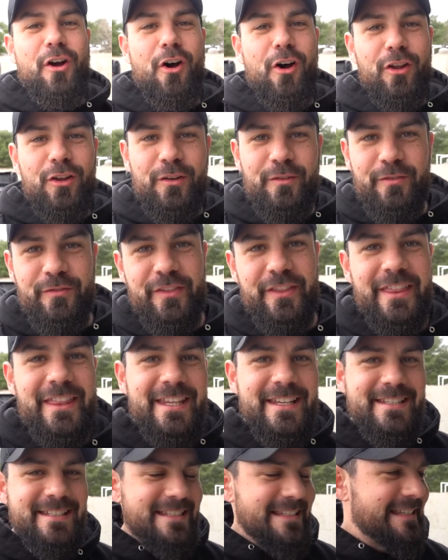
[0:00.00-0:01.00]
all of
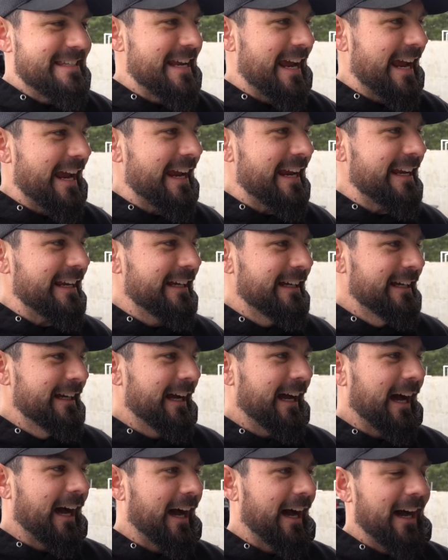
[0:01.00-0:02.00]
this day,
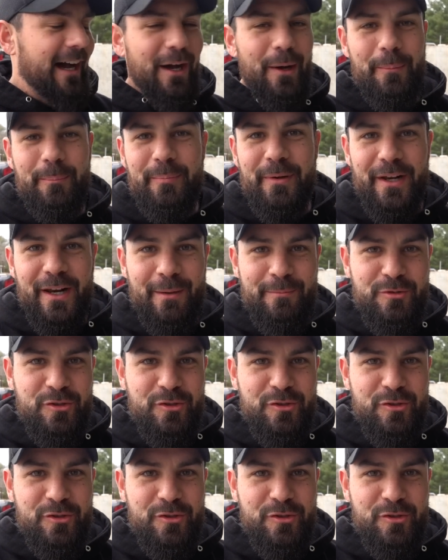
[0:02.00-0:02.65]
but I'm